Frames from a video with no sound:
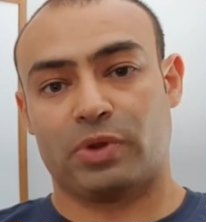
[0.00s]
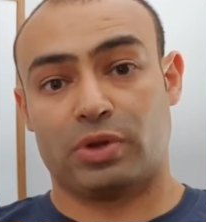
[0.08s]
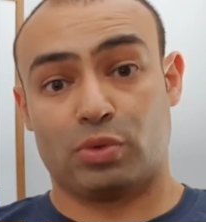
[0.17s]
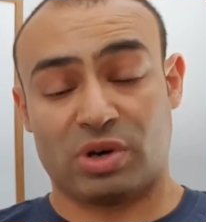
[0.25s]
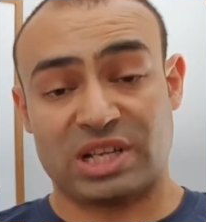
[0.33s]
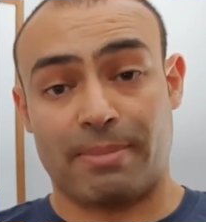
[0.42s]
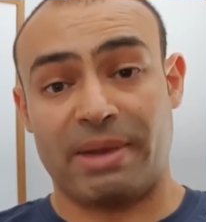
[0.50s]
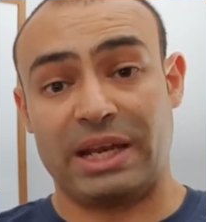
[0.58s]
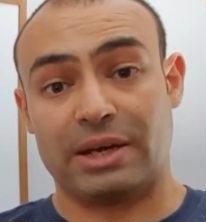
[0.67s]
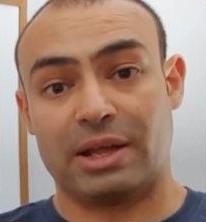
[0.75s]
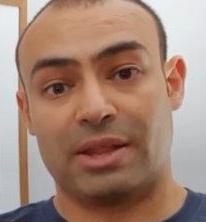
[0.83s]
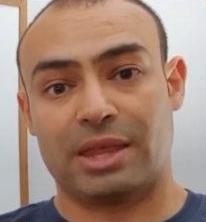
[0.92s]
What does that
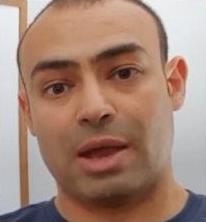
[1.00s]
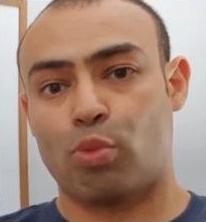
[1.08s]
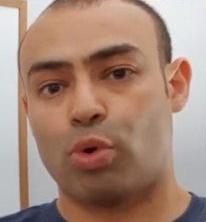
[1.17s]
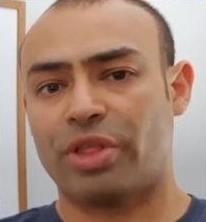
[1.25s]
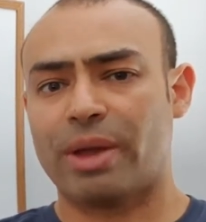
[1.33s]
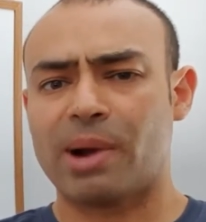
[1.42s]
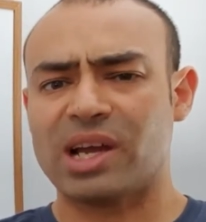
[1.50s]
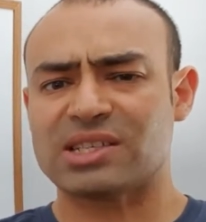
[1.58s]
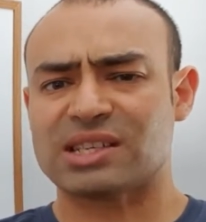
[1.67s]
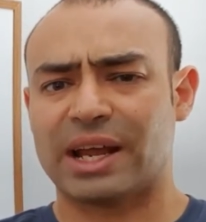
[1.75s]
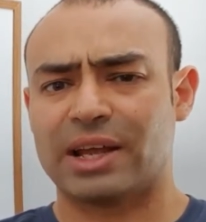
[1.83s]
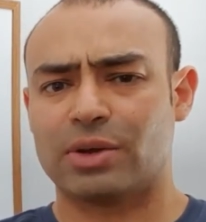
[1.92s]
mean? They might
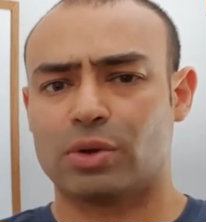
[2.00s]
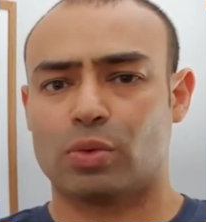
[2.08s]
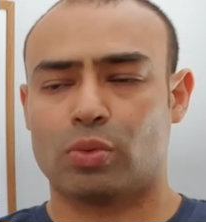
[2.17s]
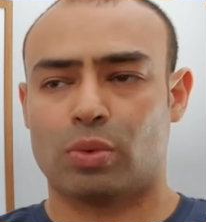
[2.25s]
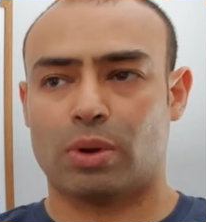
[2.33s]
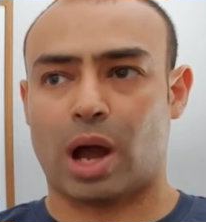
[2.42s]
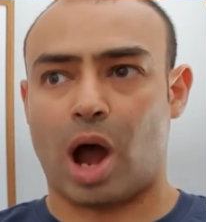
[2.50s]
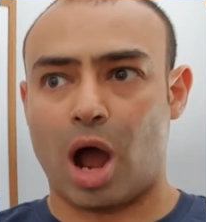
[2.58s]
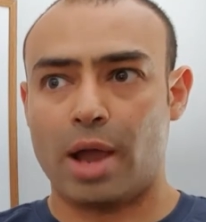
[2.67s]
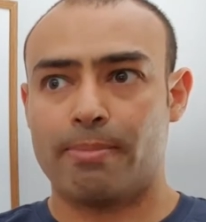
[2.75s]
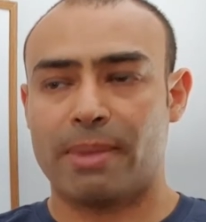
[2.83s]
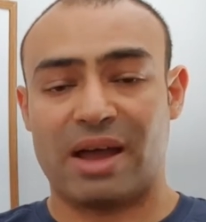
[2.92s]
say,
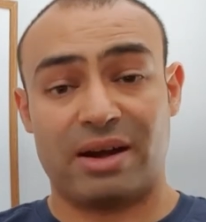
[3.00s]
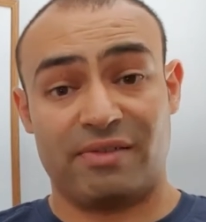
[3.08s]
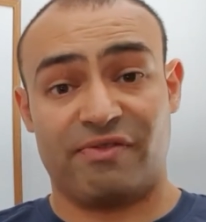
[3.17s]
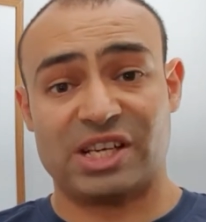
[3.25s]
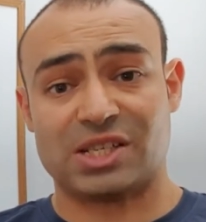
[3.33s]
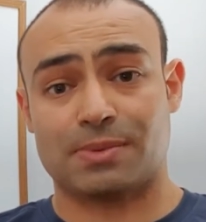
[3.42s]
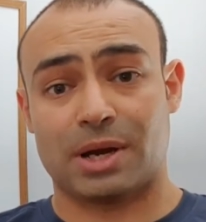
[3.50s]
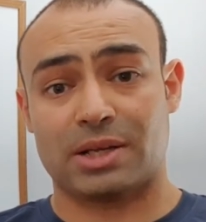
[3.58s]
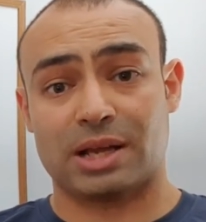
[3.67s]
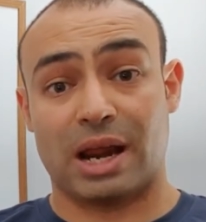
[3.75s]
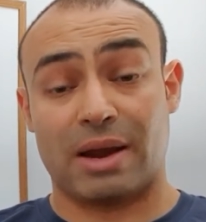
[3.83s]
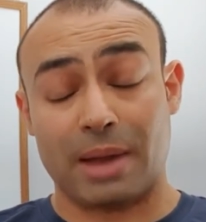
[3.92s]
I'm an investor
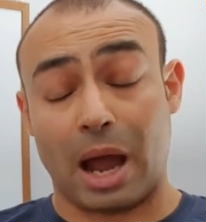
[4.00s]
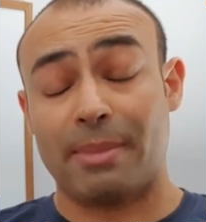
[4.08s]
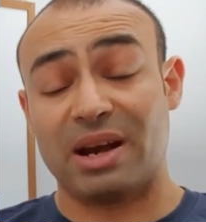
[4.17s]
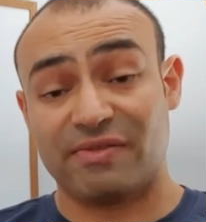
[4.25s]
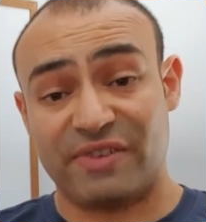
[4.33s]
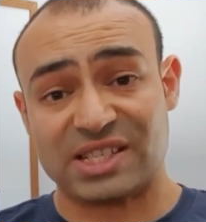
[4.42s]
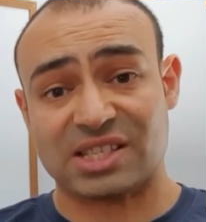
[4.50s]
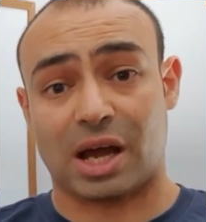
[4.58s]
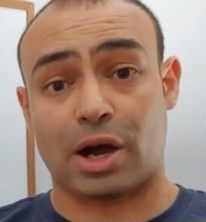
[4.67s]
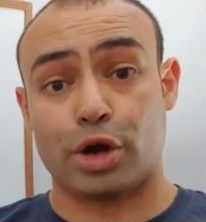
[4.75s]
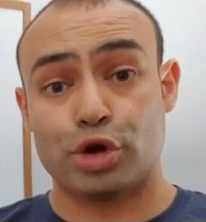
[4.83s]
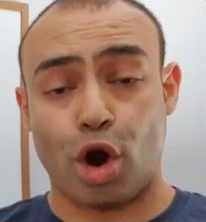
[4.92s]
and
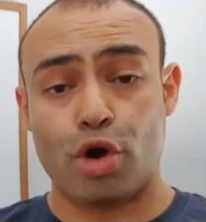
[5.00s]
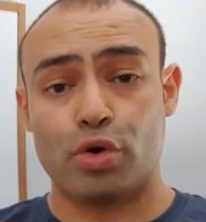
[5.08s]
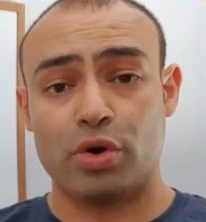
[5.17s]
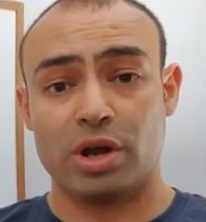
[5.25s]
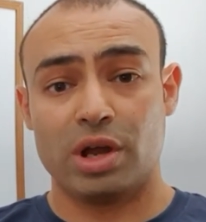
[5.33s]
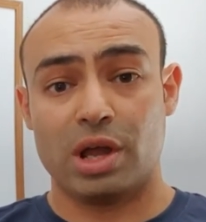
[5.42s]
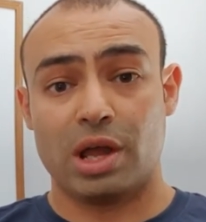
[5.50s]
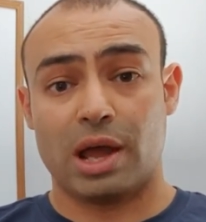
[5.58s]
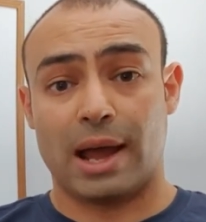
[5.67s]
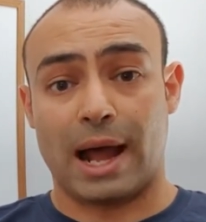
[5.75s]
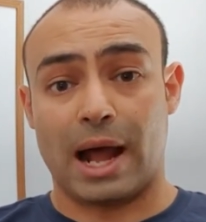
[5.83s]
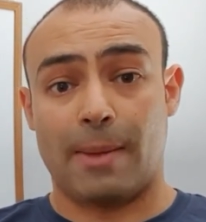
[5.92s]
I know
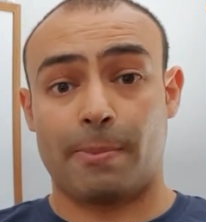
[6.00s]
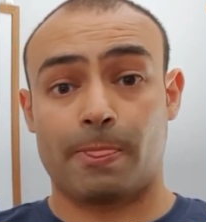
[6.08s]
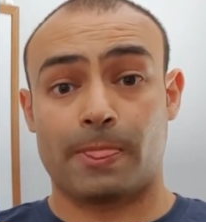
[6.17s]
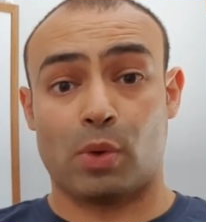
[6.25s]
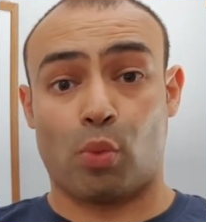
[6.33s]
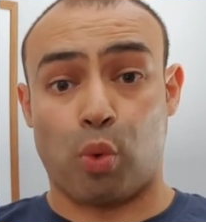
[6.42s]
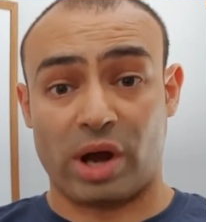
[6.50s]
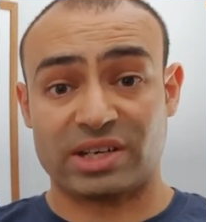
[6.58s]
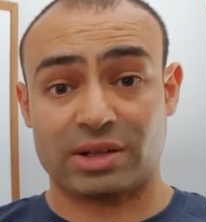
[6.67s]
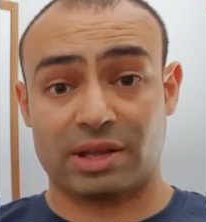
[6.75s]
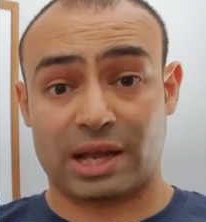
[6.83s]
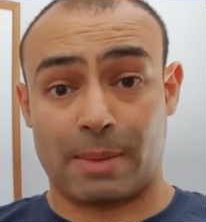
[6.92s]
what
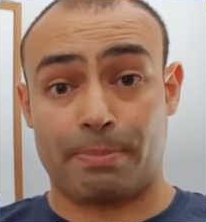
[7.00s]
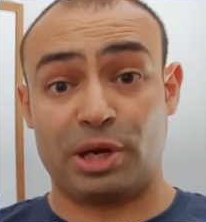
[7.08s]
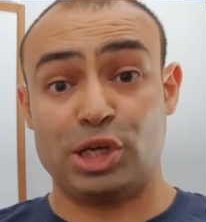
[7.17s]
the company